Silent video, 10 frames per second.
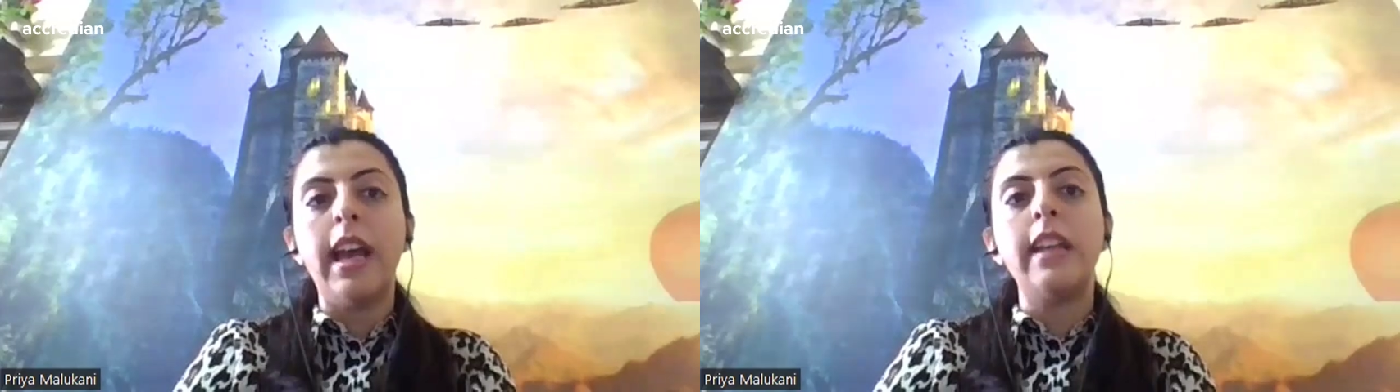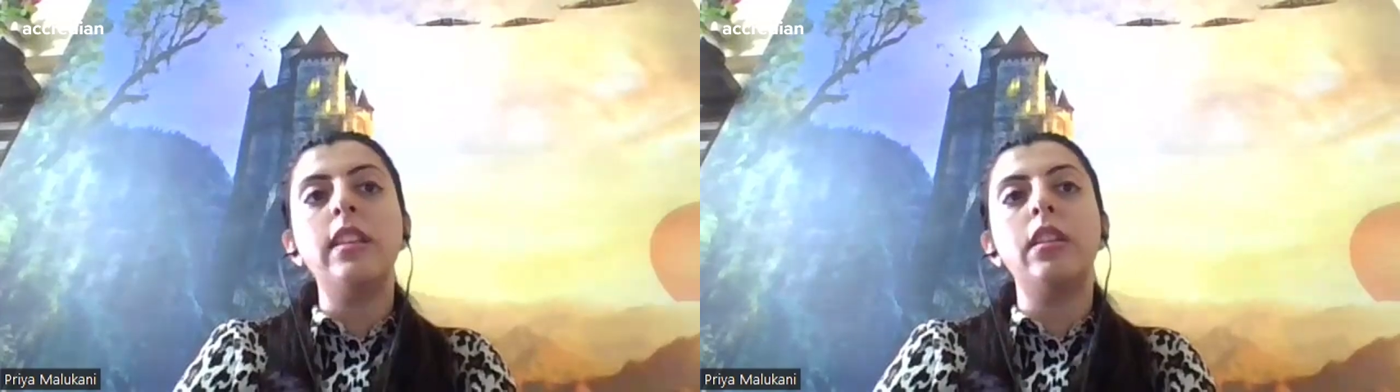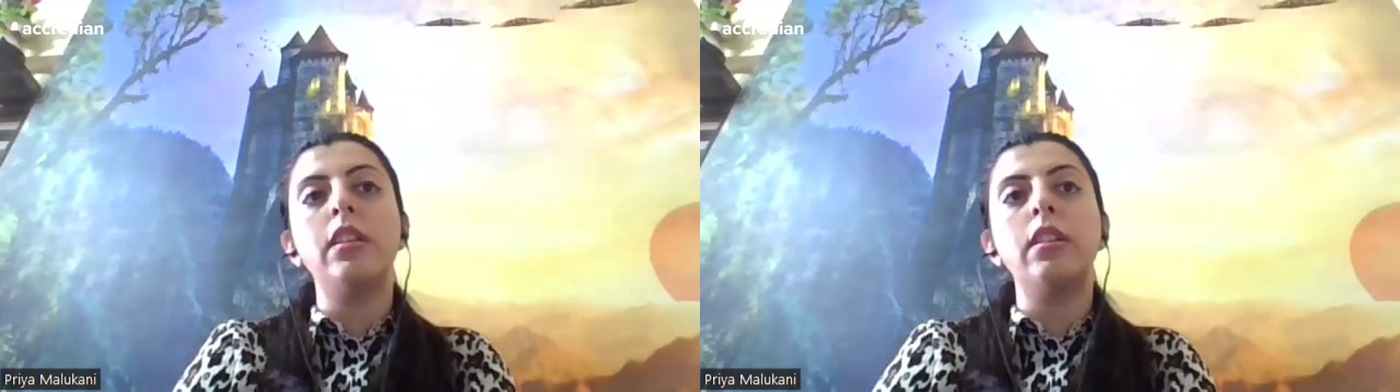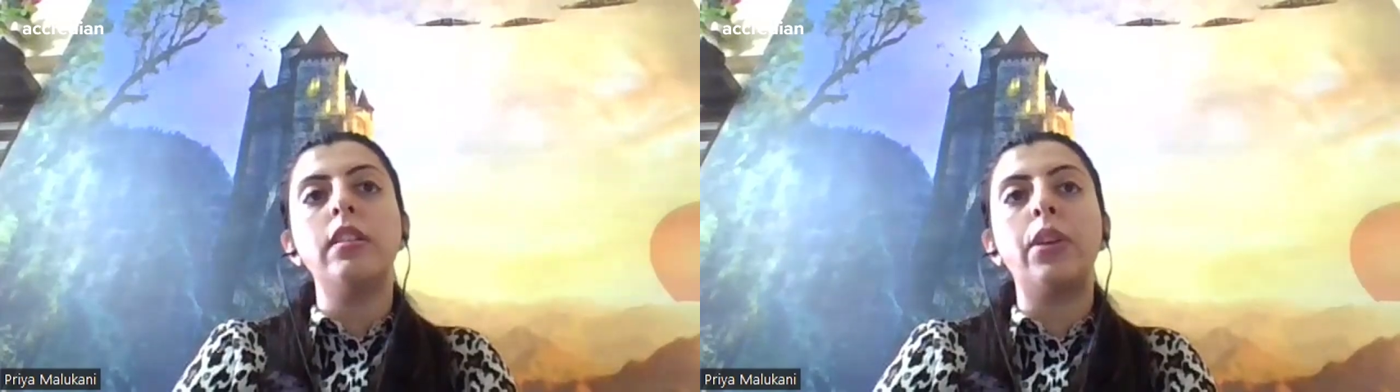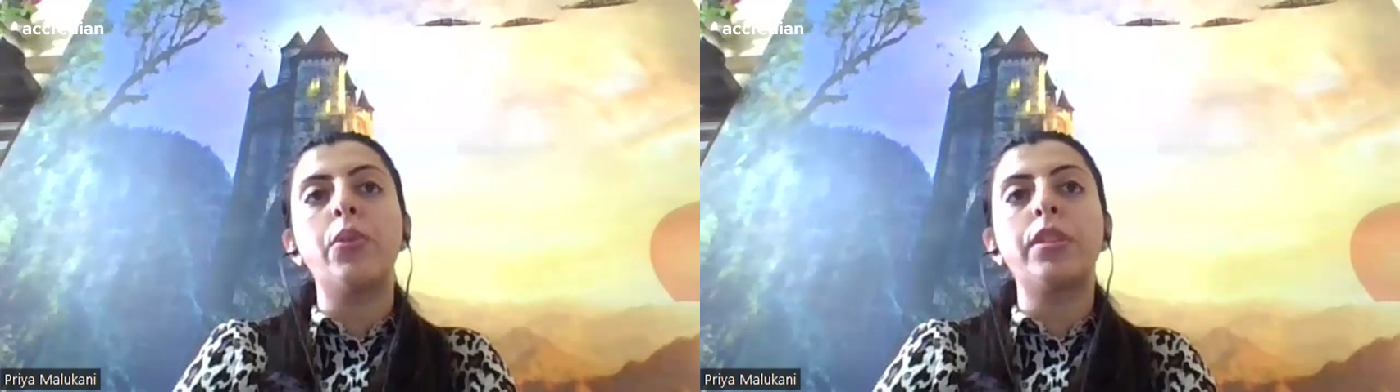and
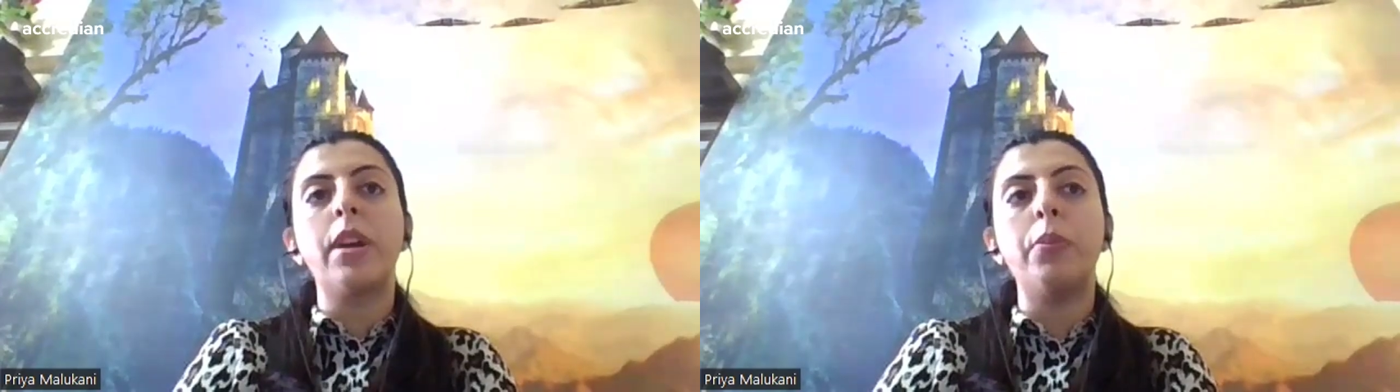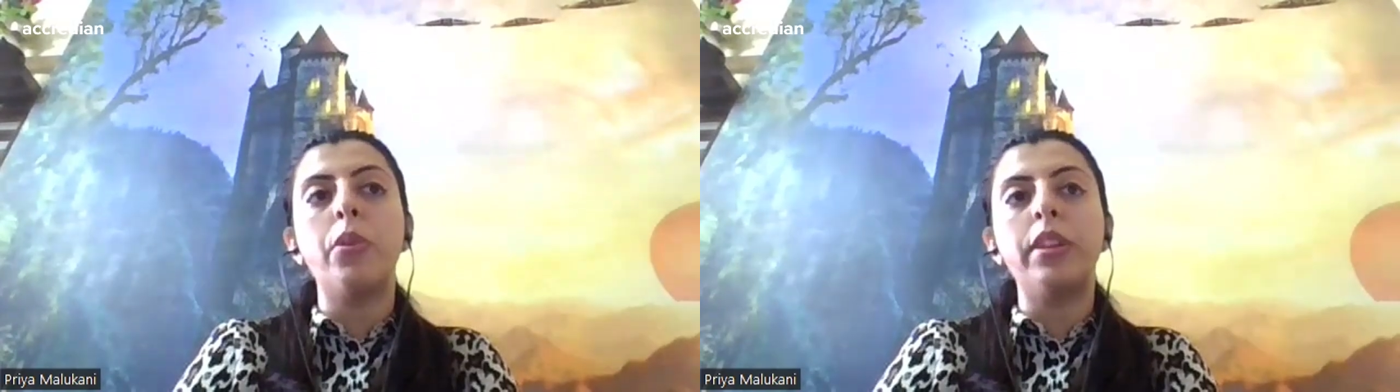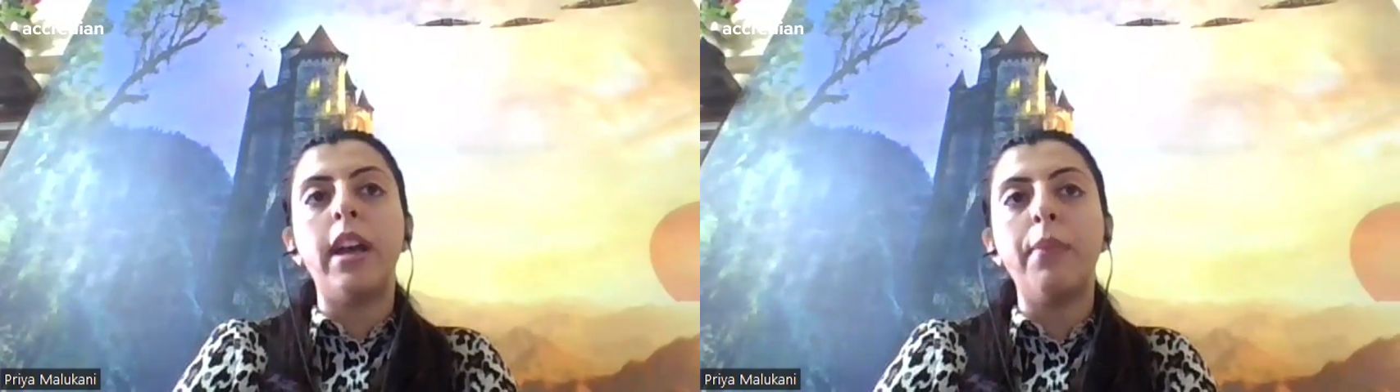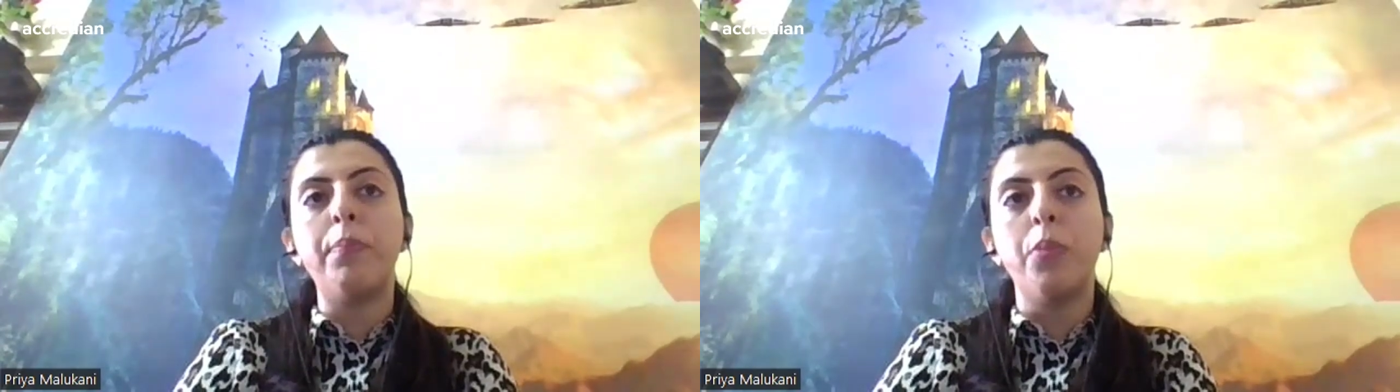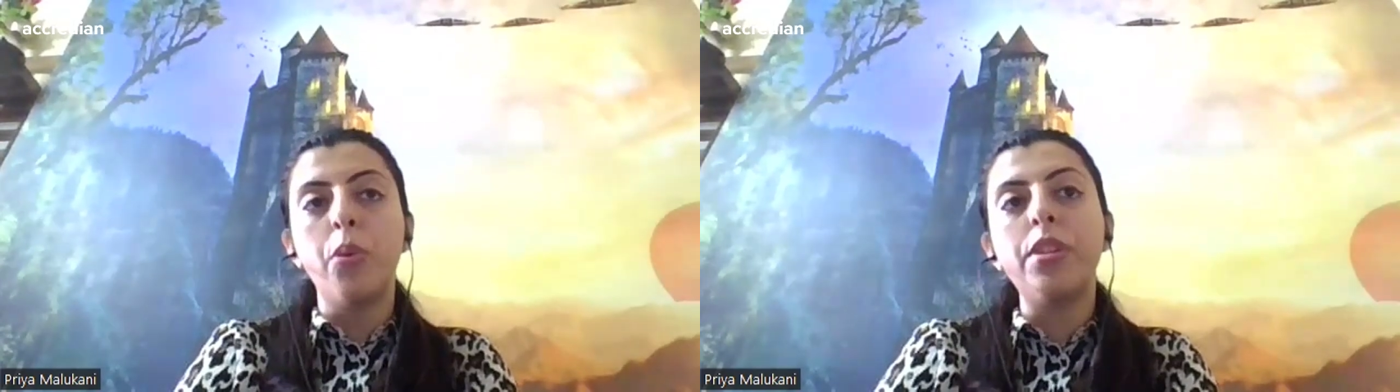they could come on the
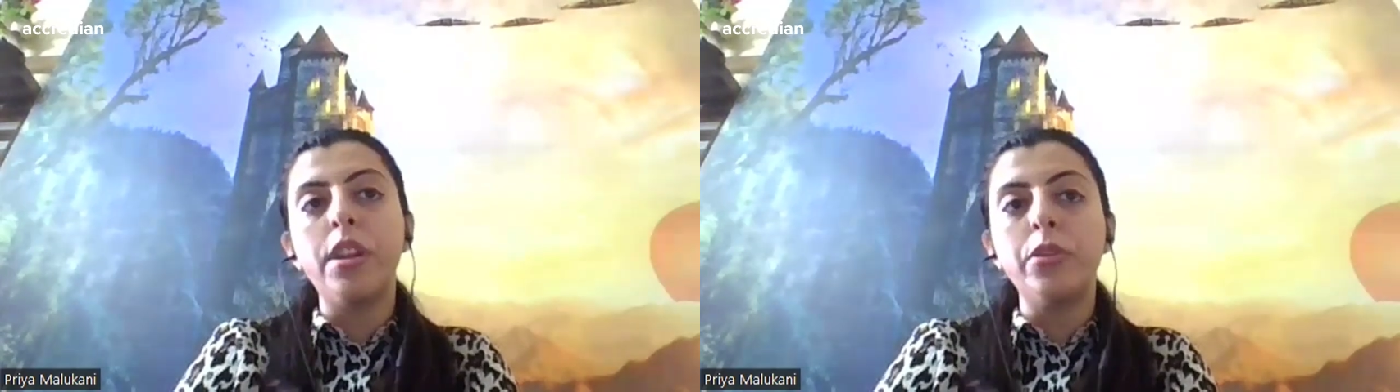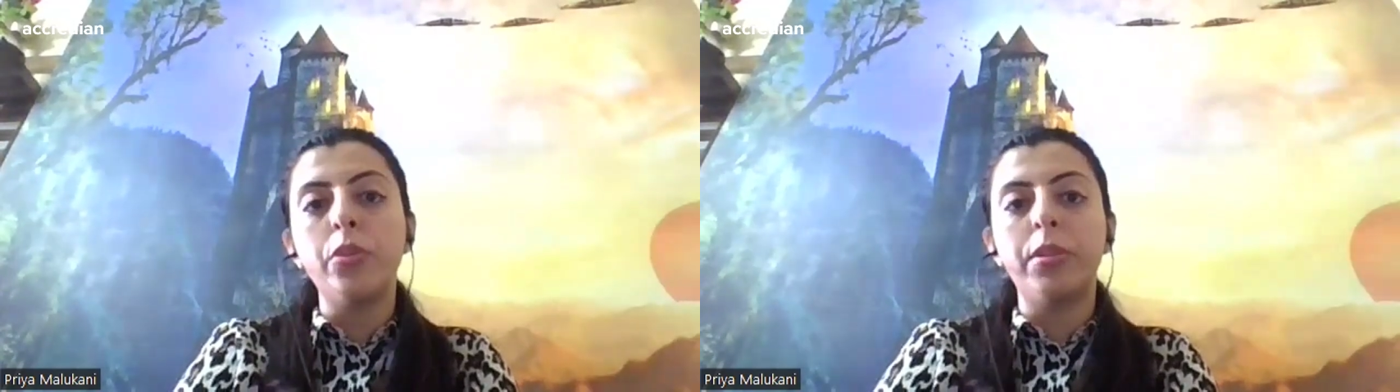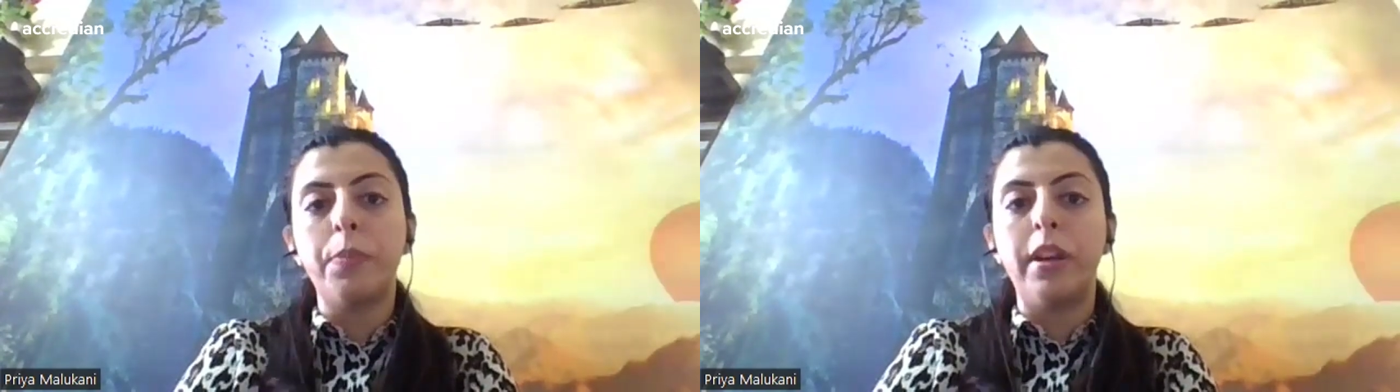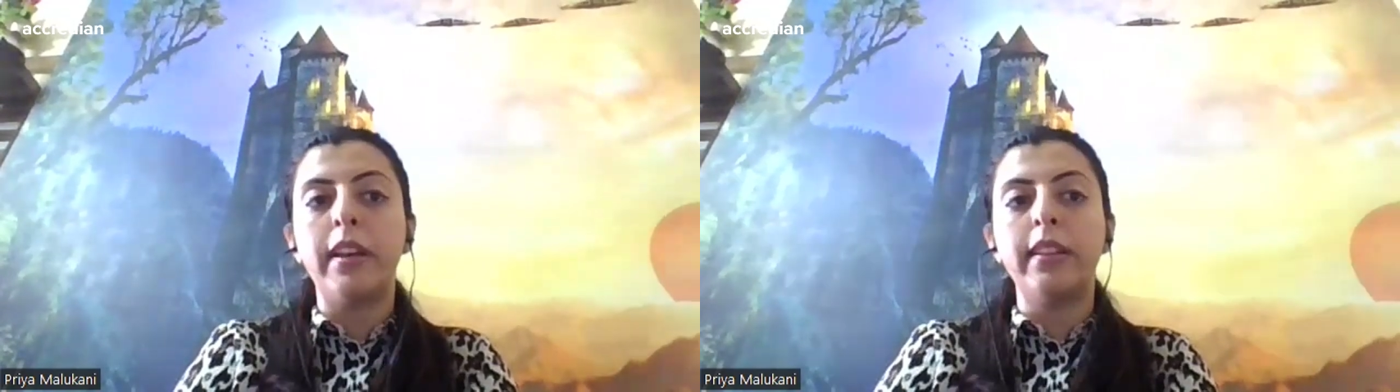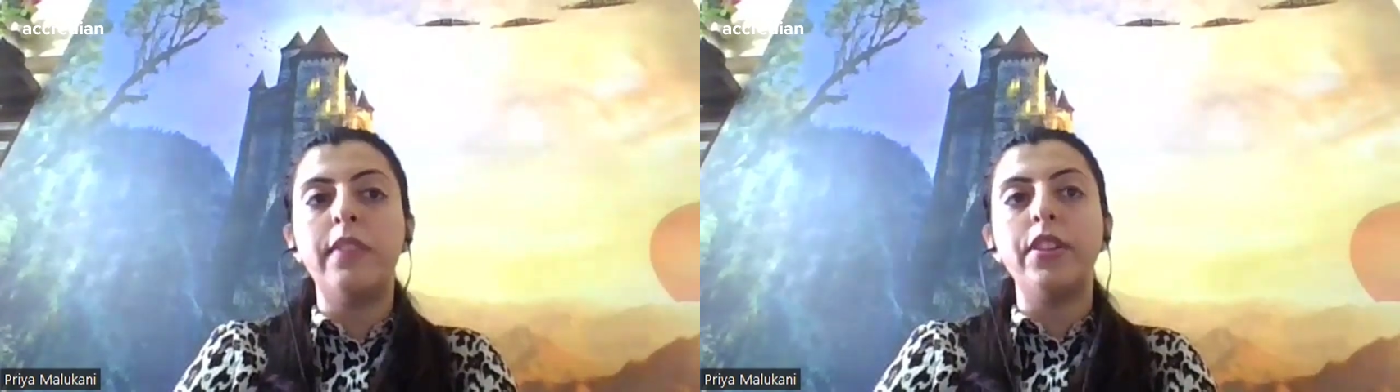app more and use the
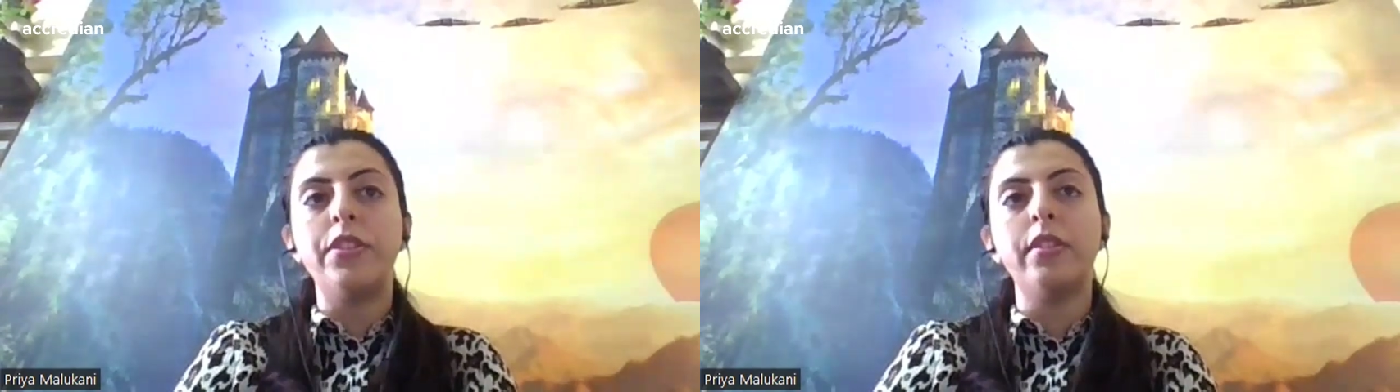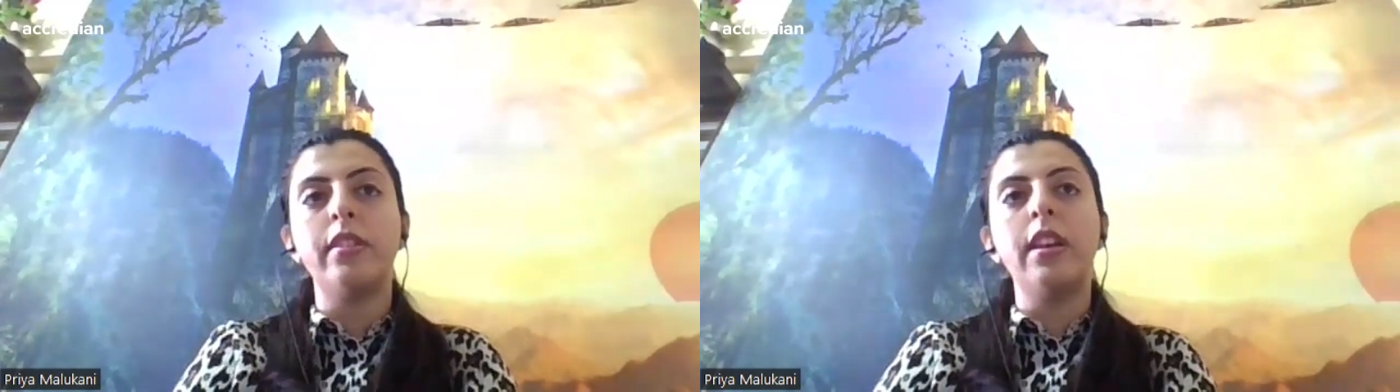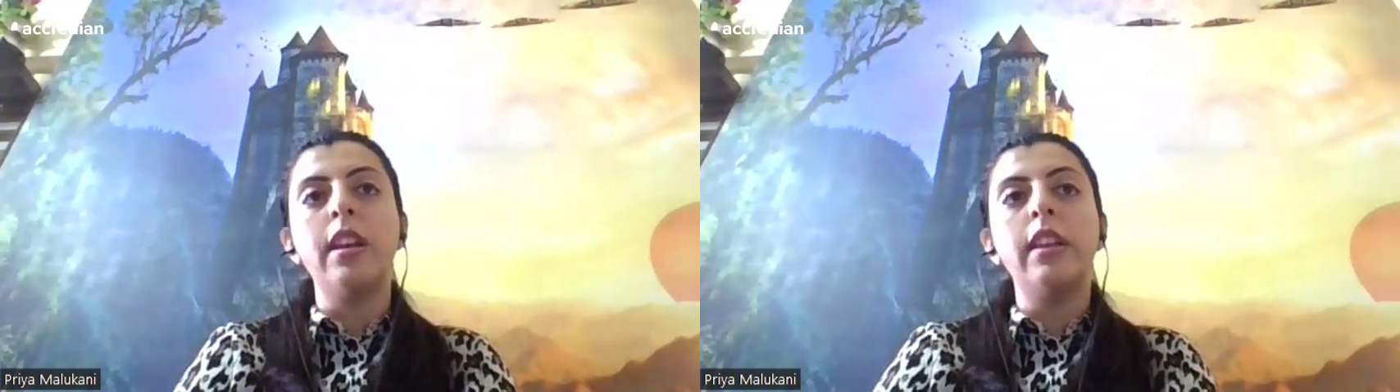products and features,